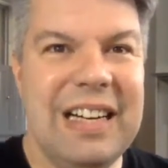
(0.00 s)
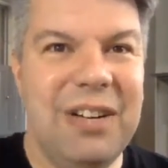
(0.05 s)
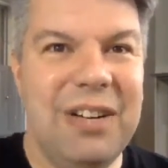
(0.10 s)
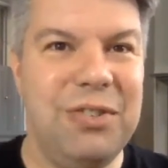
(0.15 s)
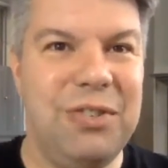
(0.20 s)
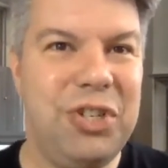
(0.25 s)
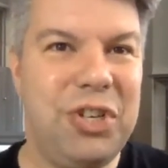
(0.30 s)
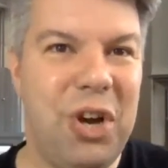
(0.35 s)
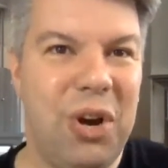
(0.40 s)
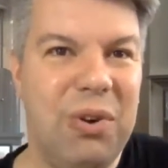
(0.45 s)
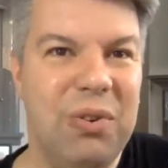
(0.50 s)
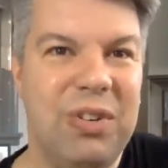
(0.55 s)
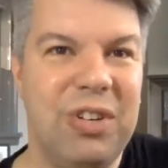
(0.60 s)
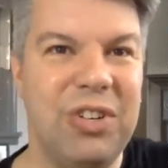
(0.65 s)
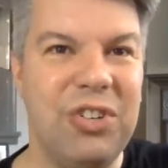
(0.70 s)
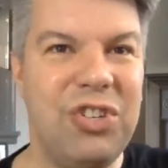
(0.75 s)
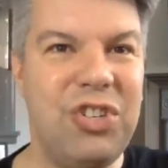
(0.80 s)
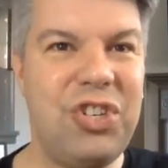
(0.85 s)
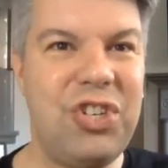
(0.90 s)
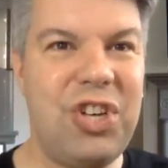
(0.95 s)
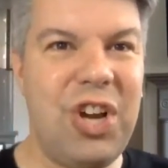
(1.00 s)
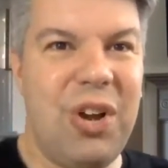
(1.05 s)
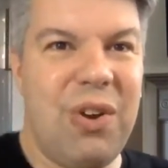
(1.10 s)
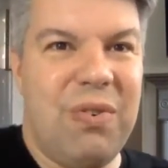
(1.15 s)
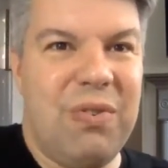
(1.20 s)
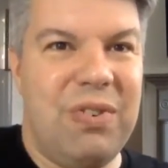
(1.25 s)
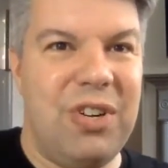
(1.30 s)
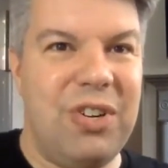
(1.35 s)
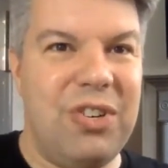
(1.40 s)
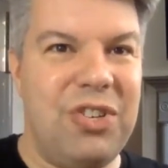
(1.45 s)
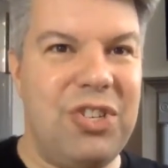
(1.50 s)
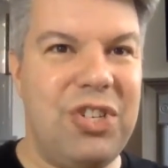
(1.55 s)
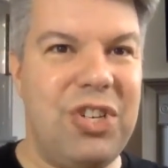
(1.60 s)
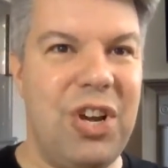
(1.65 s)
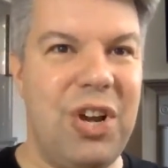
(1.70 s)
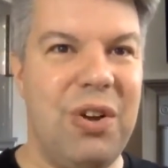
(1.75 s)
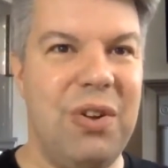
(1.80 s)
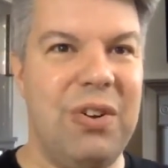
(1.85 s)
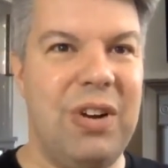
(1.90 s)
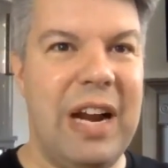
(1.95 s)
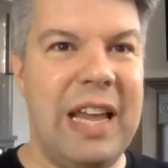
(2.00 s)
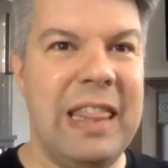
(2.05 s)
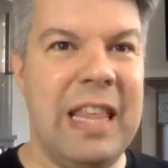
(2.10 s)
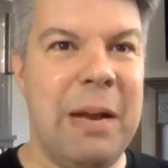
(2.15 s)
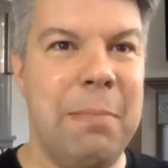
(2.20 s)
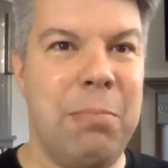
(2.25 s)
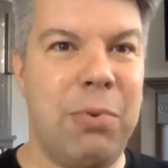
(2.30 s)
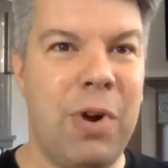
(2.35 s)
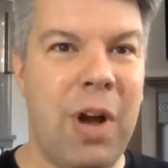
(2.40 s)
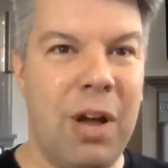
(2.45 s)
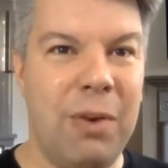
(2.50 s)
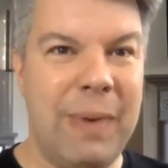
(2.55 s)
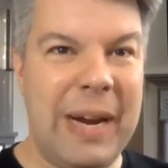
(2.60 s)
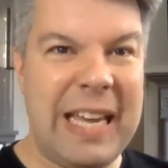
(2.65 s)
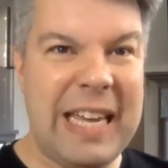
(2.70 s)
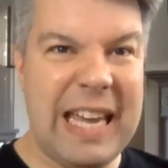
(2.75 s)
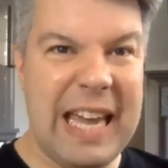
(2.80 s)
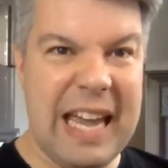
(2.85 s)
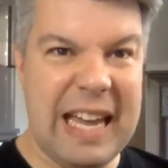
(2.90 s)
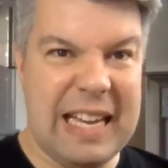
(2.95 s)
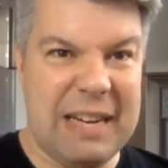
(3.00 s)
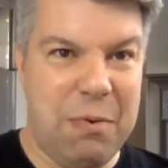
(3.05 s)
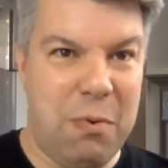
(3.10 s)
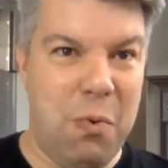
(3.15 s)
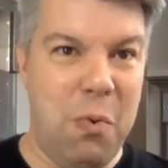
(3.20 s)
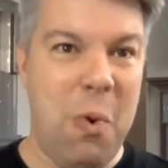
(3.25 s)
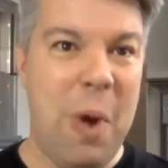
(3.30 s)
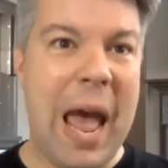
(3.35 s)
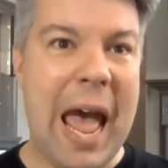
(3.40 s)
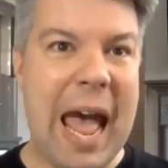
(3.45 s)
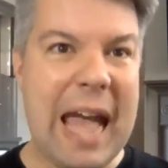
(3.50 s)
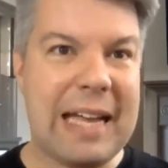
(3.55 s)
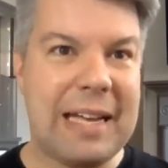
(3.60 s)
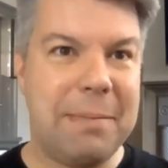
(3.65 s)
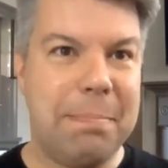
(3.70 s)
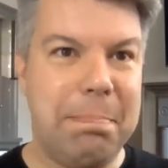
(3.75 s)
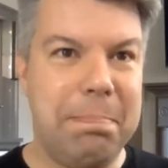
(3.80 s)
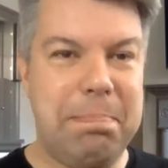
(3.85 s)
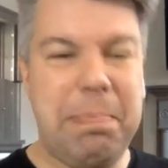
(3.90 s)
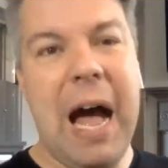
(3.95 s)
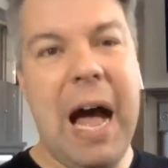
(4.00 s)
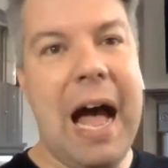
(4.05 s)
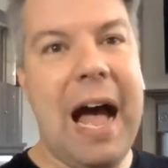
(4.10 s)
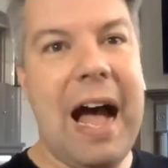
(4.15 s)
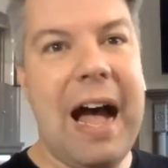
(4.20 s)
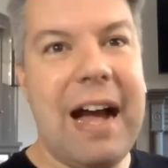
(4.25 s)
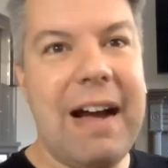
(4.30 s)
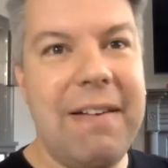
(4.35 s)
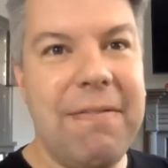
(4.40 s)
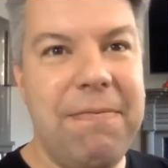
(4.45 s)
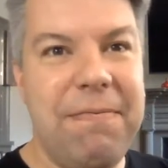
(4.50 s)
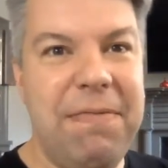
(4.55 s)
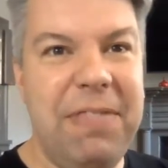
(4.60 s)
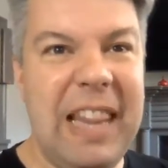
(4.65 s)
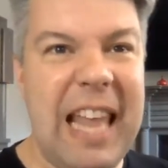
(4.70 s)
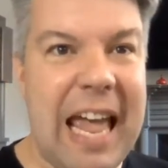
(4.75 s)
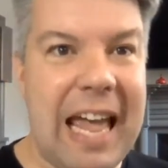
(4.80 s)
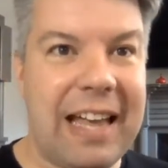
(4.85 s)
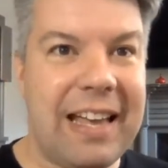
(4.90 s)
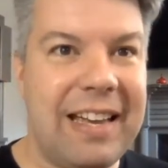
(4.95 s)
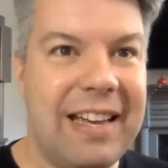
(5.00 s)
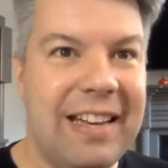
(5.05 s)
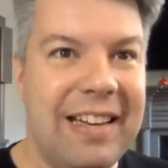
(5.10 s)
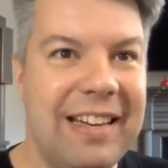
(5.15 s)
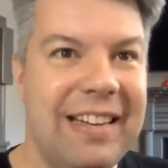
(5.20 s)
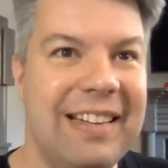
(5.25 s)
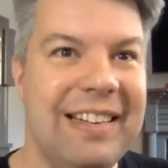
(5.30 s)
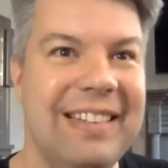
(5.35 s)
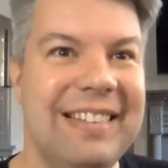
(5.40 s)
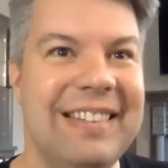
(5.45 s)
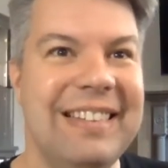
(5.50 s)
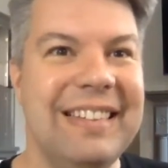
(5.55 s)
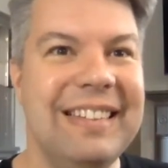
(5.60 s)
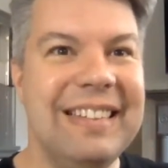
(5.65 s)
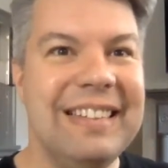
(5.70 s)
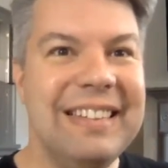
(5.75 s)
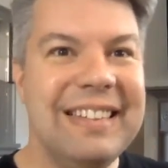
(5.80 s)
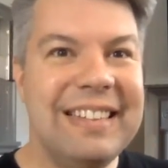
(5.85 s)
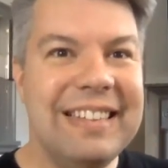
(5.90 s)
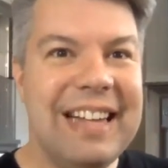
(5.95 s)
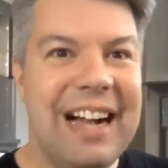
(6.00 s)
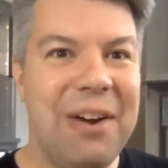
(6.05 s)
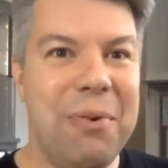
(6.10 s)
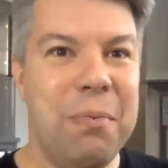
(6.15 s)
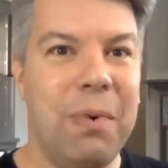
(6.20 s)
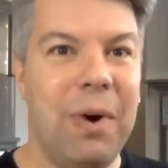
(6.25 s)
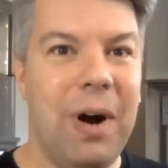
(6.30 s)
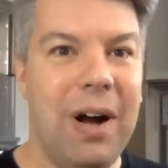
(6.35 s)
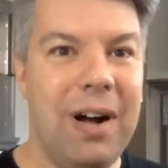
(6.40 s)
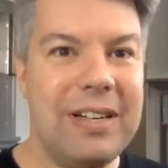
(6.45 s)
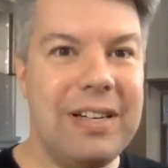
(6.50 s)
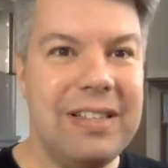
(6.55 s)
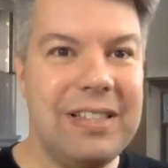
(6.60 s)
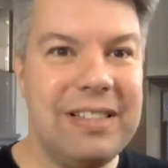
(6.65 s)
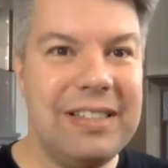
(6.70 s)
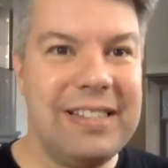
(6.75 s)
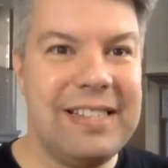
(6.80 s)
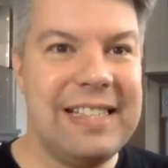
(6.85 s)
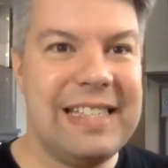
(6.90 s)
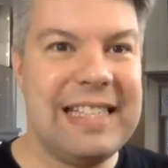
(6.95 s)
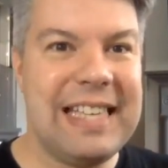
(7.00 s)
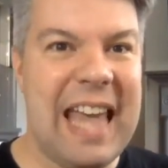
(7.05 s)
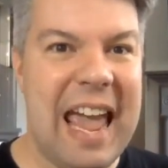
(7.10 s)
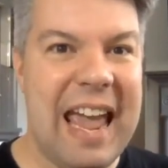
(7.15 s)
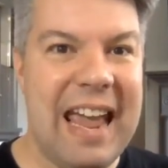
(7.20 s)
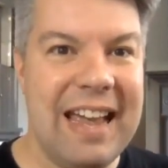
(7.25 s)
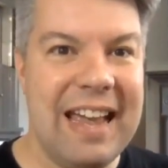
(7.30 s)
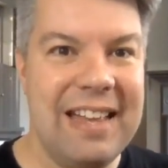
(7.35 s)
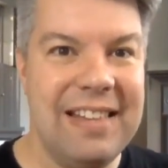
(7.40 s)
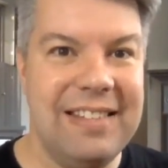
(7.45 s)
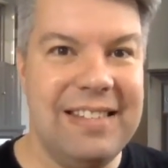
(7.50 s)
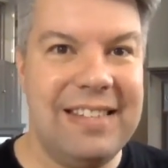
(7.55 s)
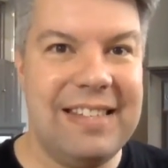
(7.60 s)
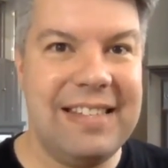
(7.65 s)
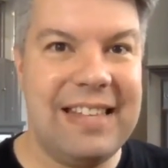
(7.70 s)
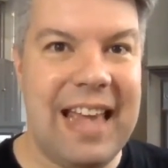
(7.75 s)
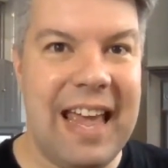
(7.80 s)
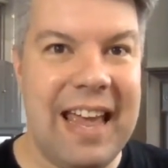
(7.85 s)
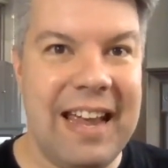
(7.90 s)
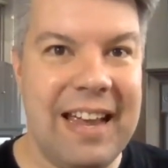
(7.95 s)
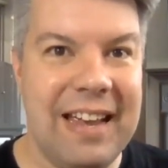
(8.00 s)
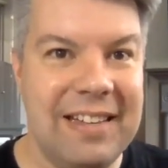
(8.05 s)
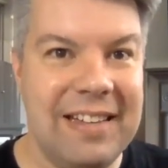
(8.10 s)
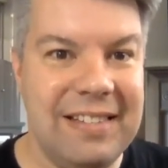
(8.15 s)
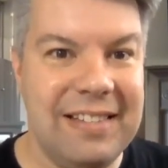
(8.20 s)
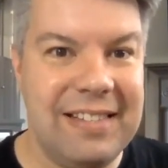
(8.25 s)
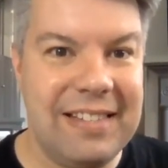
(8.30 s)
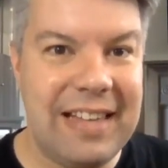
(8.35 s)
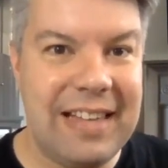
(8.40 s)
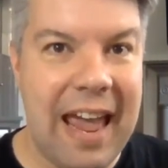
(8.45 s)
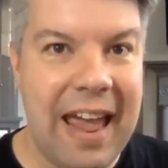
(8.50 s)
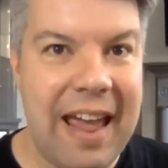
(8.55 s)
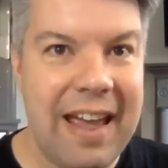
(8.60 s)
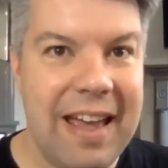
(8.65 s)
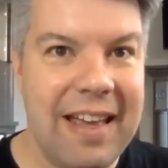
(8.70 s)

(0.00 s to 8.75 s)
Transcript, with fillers: Shoulder, shoulder, shoulder, and then Broadway kick. Whack, bah, flick and walk. Scan, scan, scan.